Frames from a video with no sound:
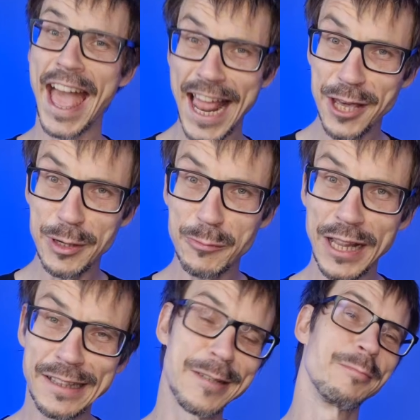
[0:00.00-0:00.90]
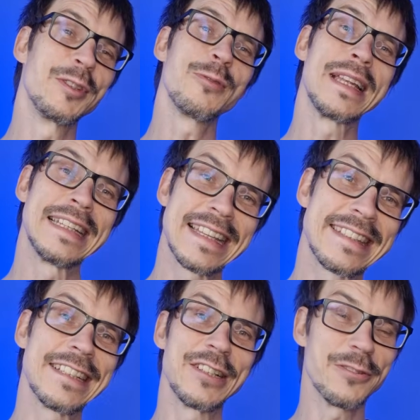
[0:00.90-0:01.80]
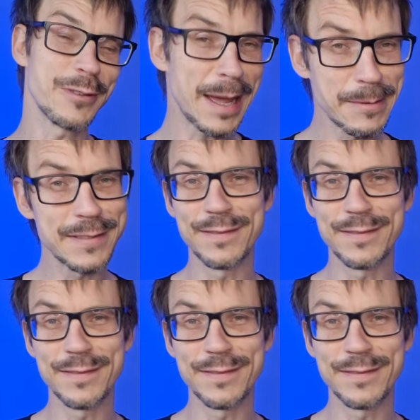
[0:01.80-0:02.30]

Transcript: Hello and welcome to another grammar,